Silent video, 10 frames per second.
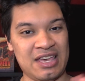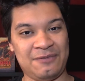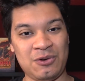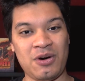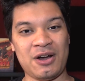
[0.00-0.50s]
If
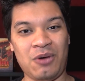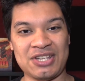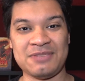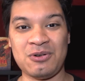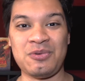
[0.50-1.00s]
you want to watch
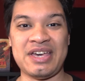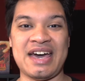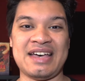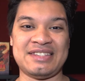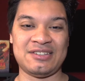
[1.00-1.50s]
the movie
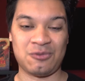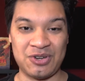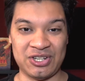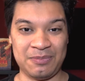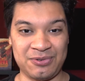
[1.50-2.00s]
as
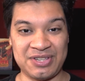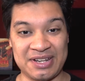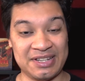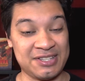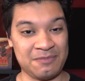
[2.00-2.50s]
originally
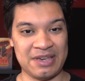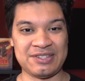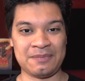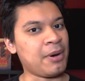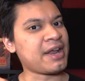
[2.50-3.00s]
presented, it's
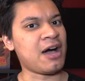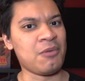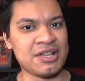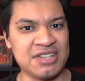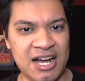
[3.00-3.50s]
amazing. But I
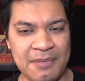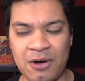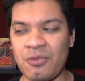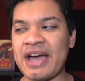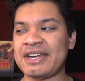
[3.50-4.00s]
want to talk about
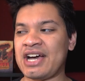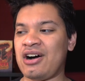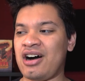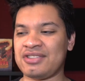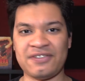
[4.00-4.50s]
right now
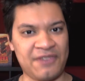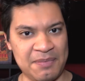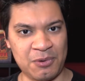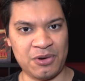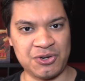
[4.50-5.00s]
on the
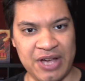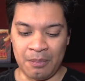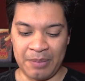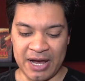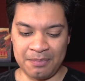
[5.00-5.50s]
5.1 track.
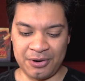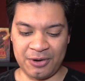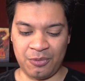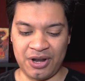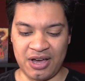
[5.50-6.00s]
Ben
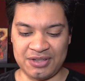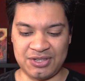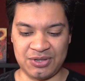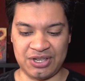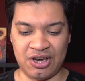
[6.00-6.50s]
Burtt went on
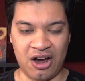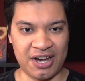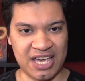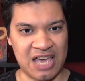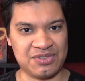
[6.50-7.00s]
to the
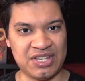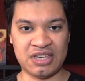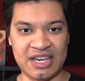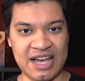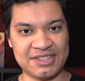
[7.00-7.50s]
archives and
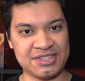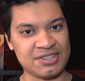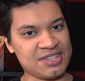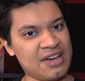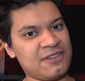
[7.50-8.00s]
he got the
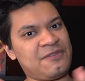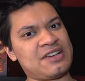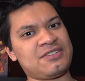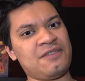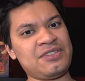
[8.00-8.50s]
sound
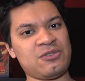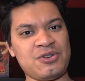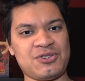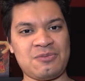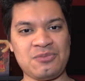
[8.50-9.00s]
effects of the
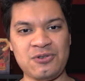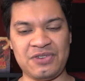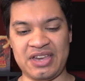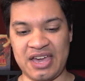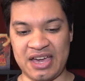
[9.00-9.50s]
original
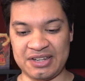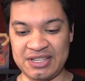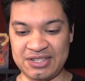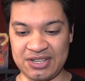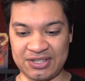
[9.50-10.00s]
movie, and
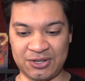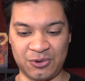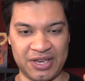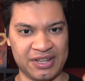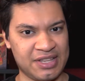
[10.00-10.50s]
he just
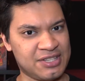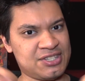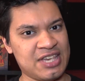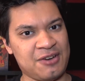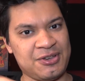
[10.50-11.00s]
created this
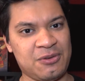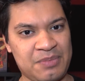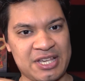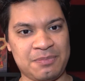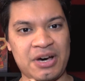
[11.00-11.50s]
stereo
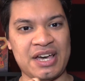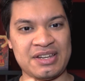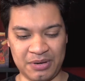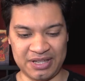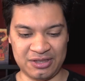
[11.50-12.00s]
mix.
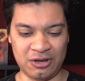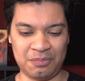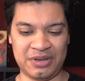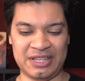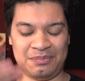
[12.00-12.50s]
But
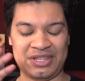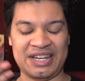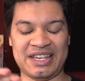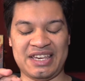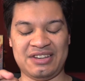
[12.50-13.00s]
then
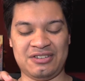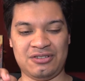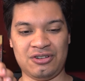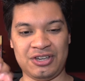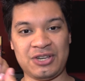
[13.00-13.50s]

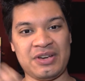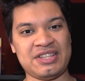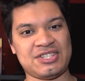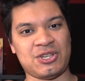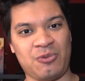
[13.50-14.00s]
again, he created
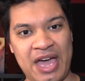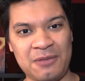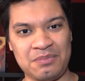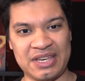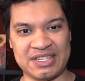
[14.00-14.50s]
this
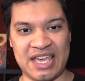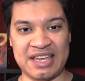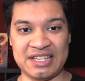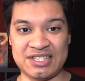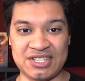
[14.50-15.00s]
surround mix,
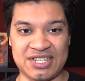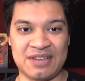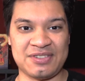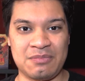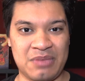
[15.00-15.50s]
and it just
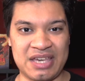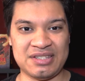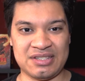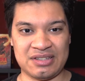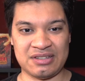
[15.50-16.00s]
sounds
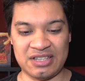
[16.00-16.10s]
amazing.